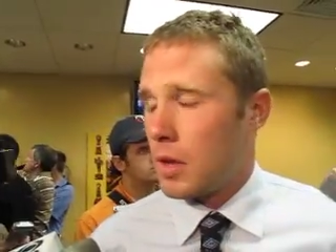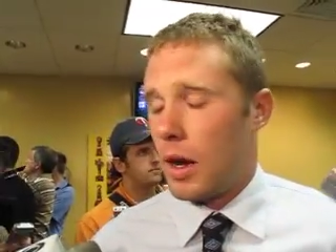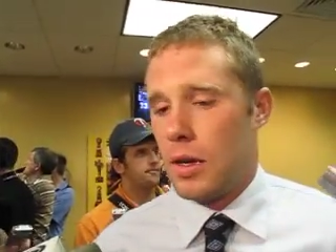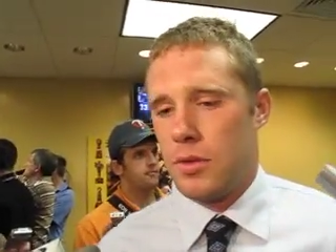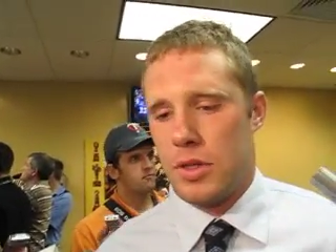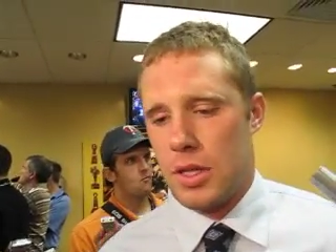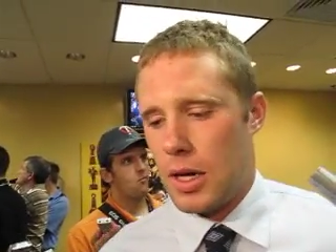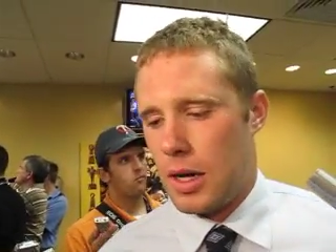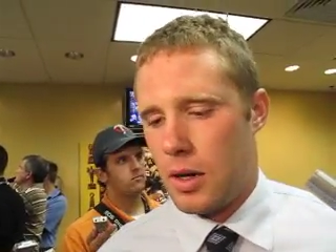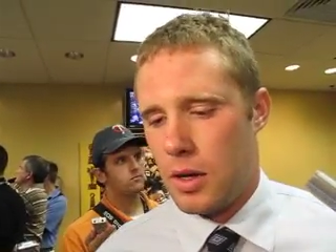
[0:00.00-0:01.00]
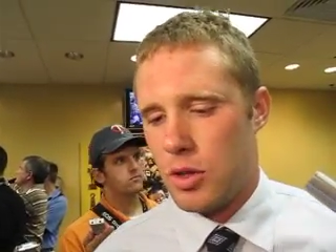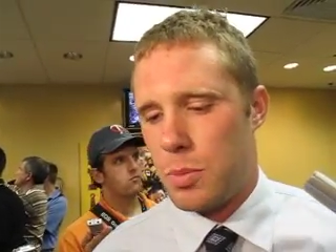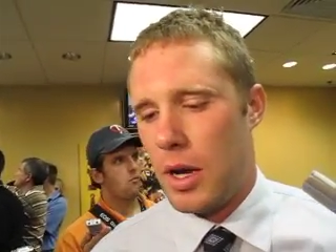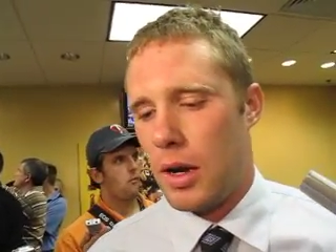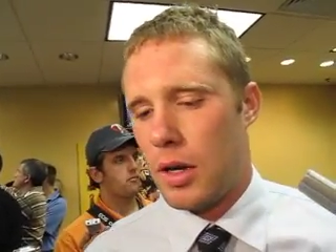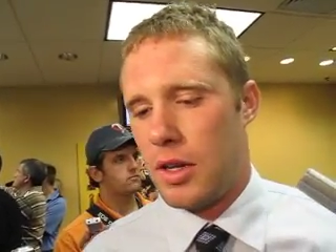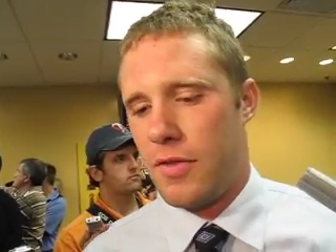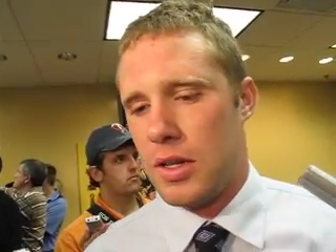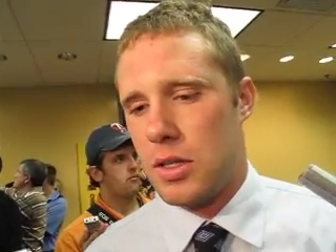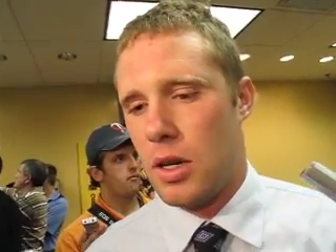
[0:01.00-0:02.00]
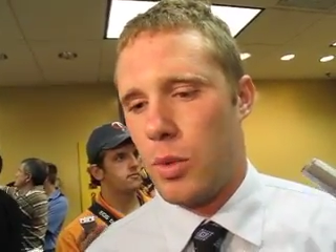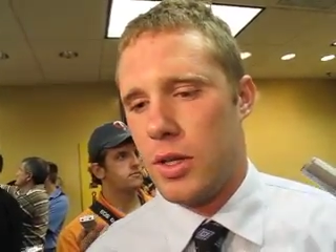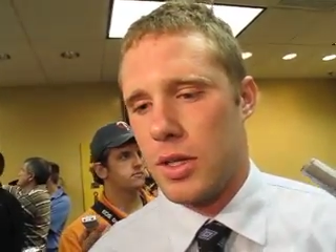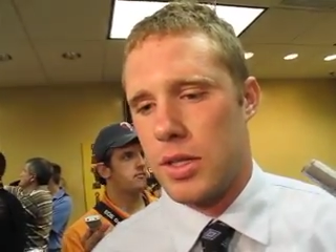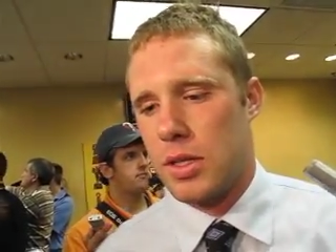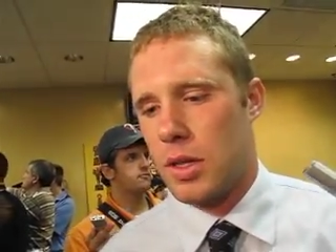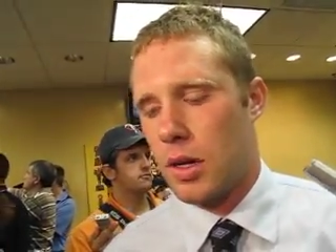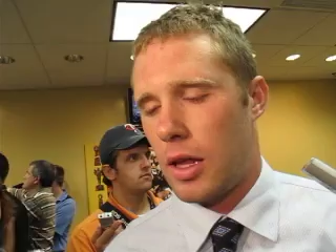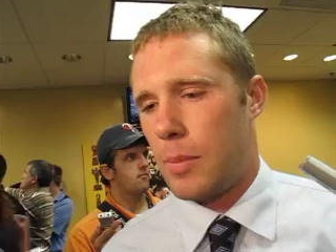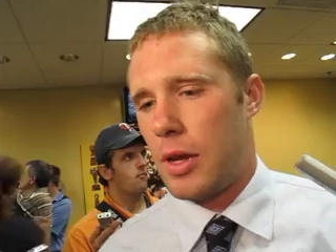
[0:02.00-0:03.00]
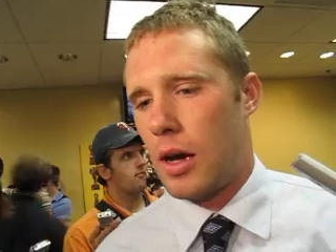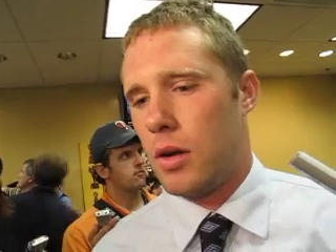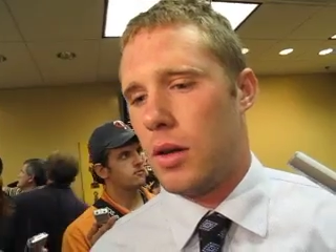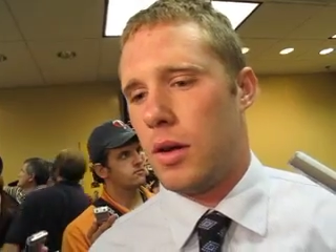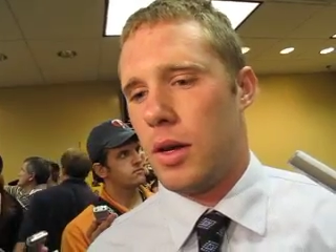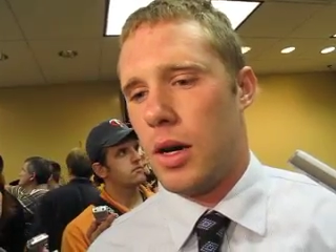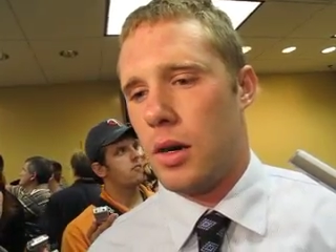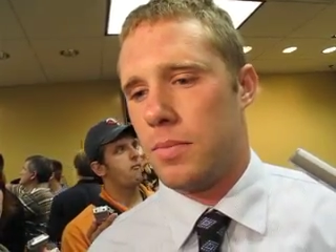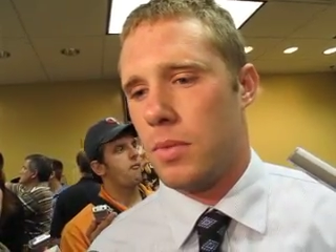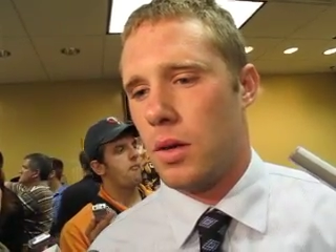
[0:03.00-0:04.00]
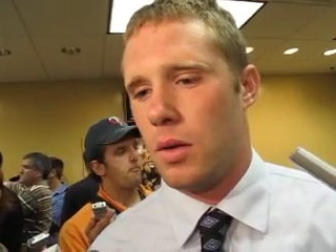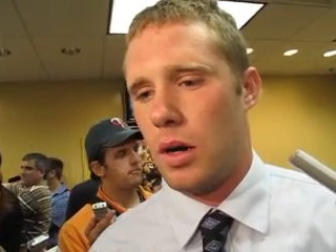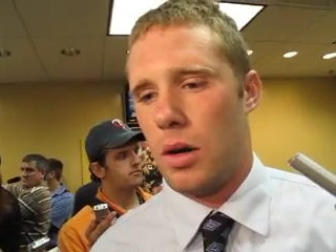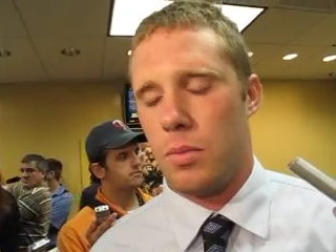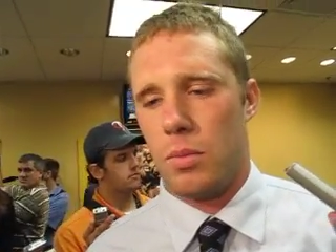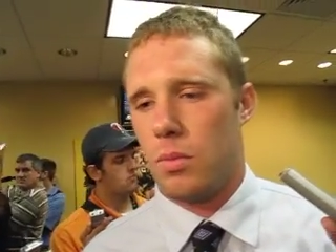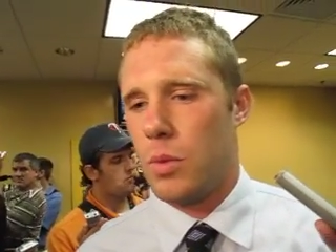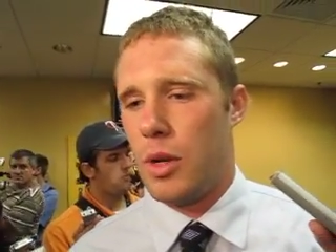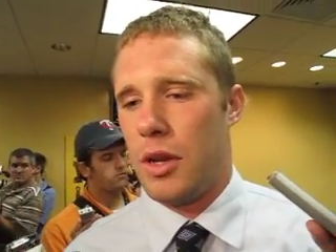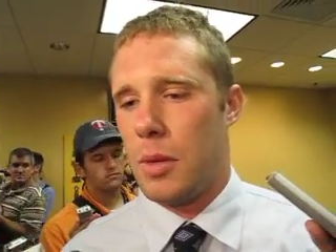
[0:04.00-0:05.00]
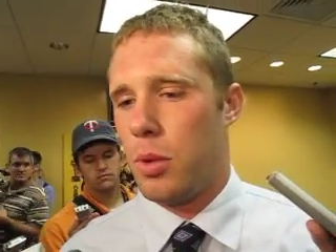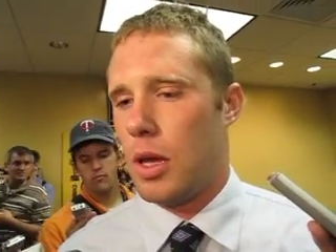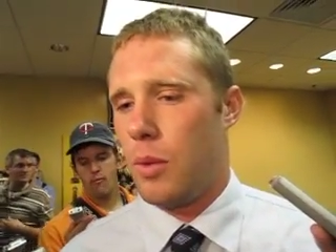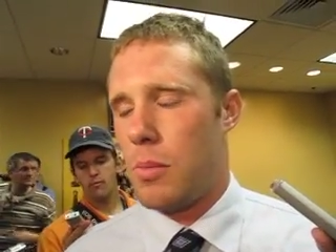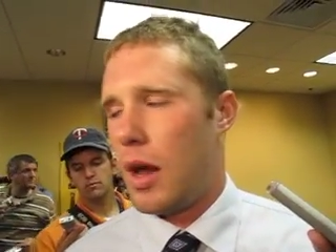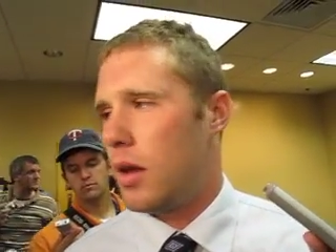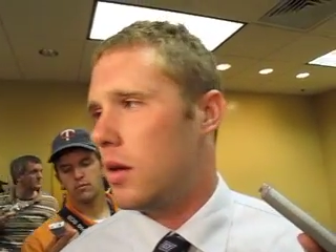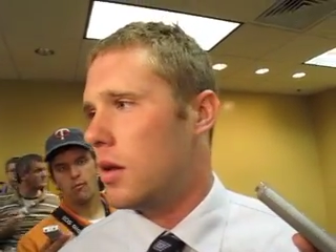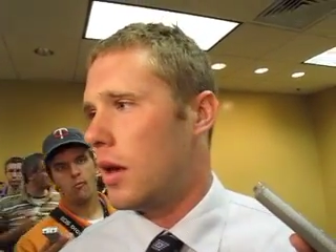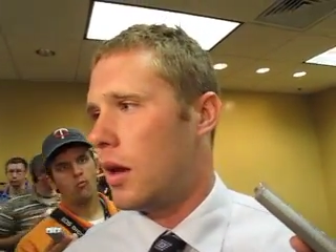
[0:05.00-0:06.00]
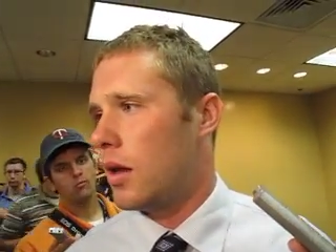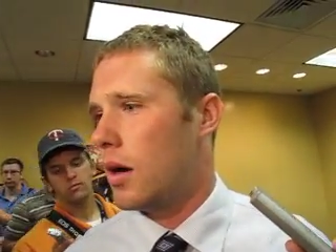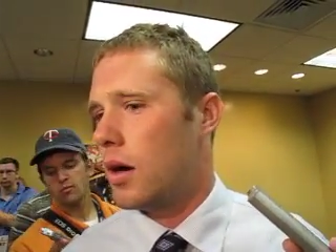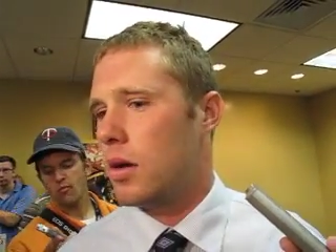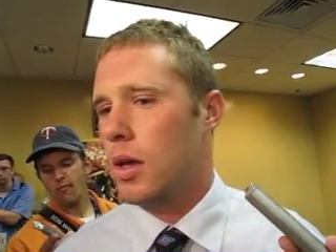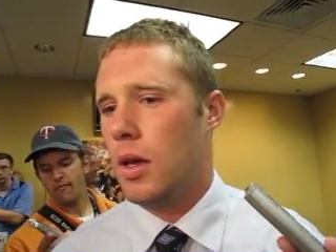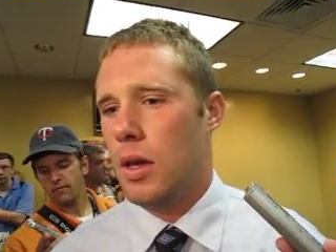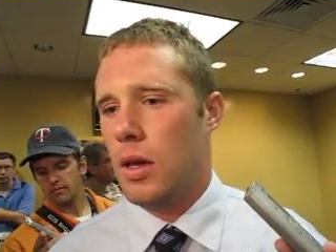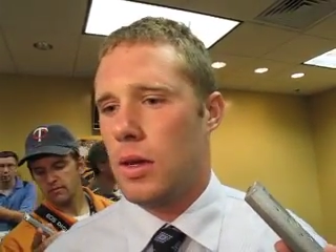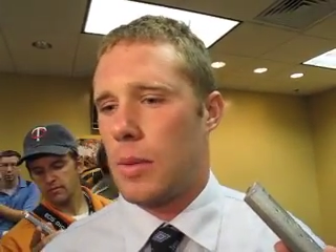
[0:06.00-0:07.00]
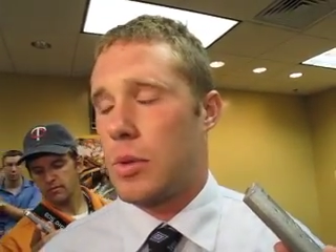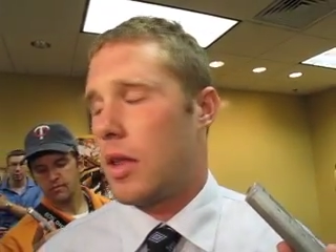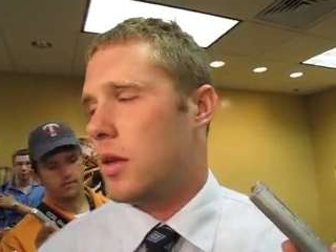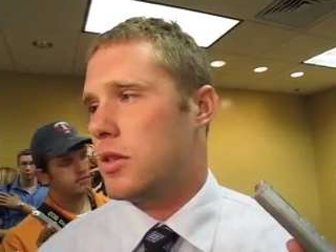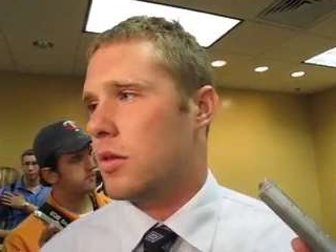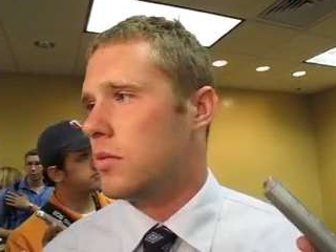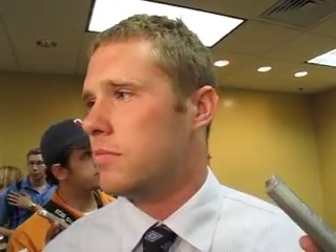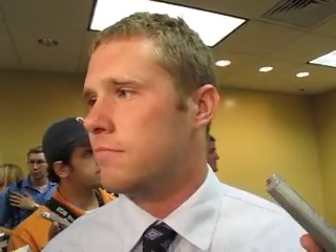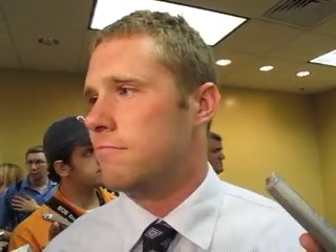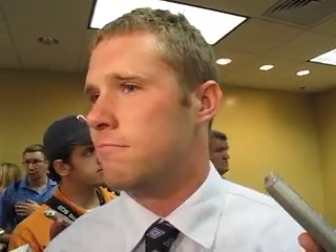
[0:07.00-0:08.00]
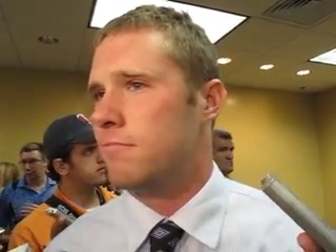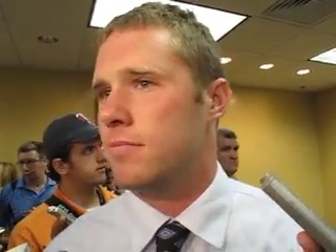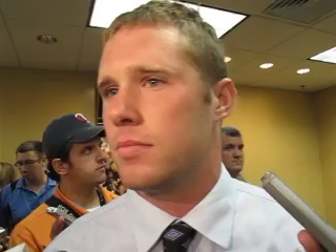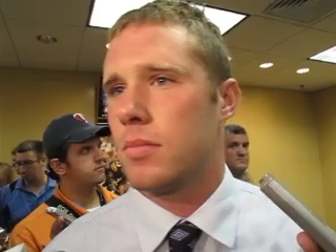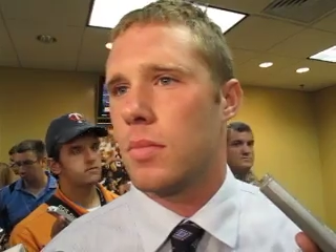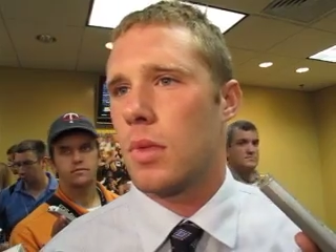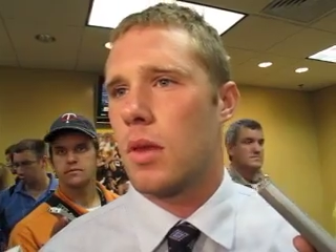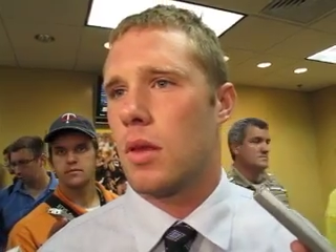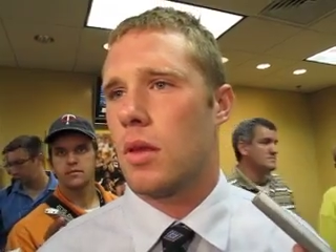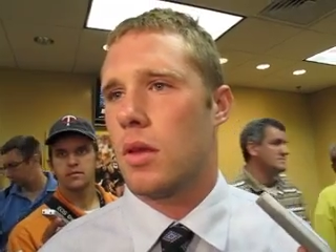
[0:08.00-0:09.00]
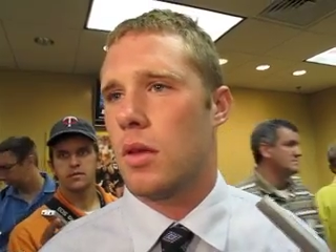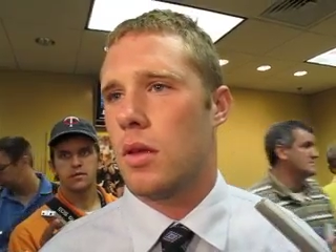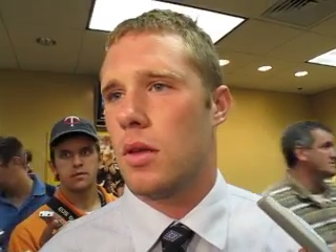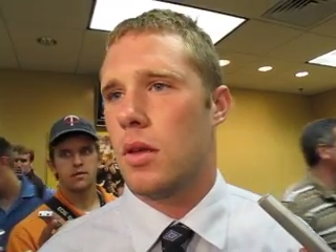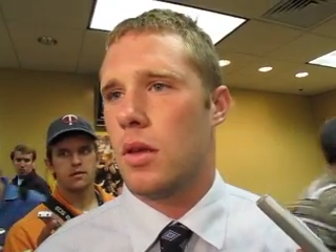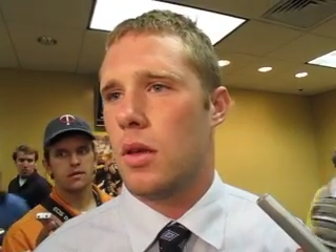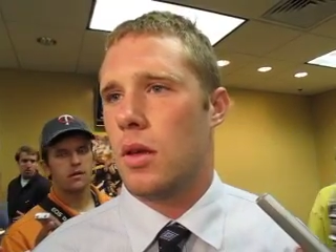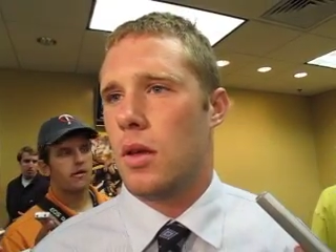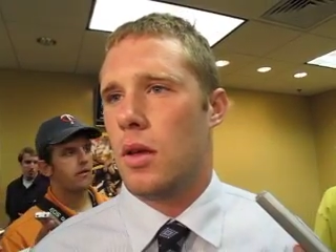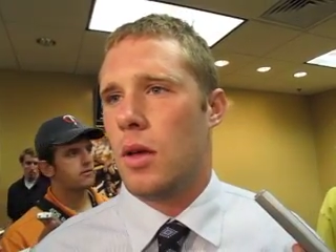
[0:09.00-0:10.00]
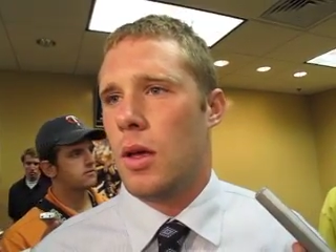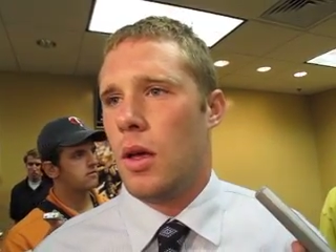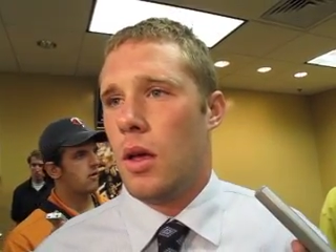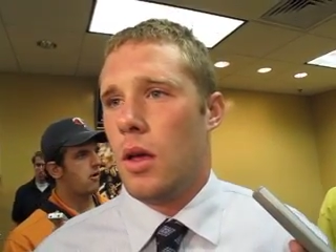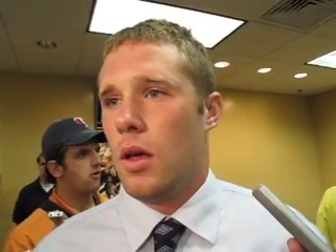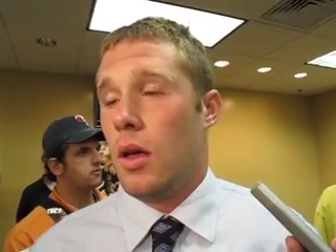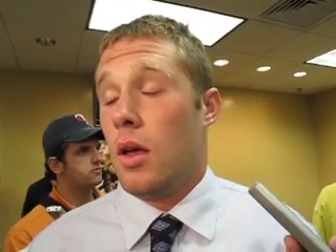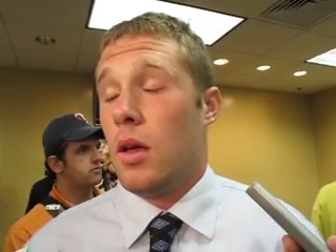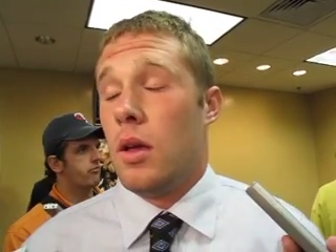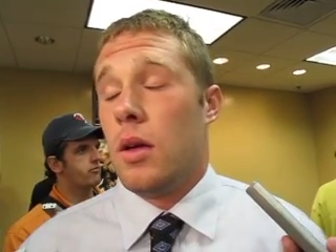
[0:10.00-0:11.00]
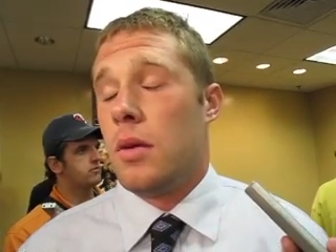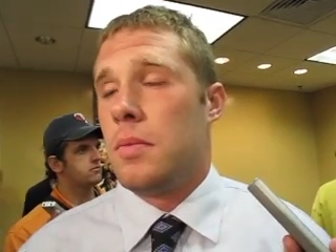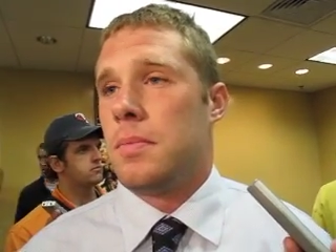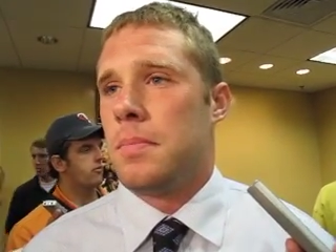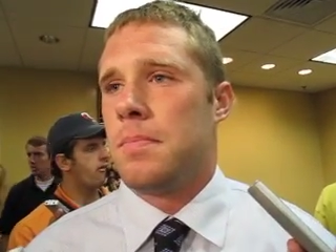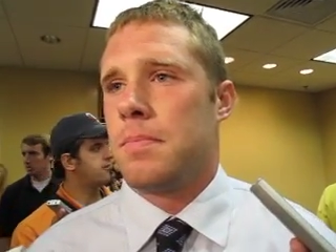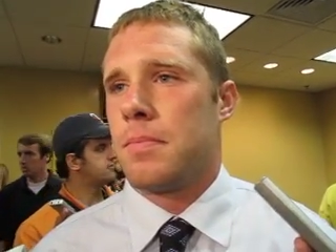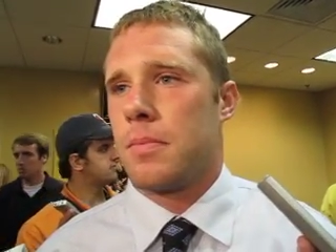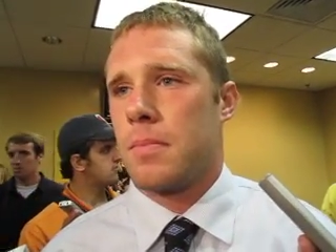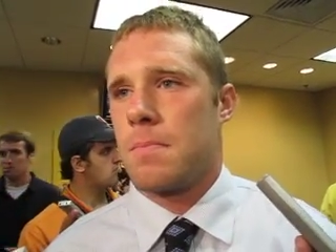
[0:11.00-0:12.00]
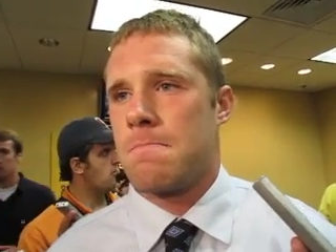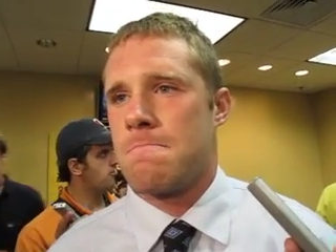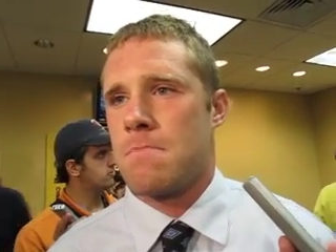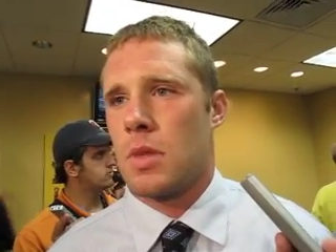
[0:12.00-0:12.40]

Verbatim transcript: Yeah, it was uh, it was big. Our defense, you know, we just clamped down, and uh, uh, we needed to play. We made it, and uh, kept him out of the end zone. Is it safe to say things are going to step up a little bit next week, and how quickly do you get ready for a real tough road test?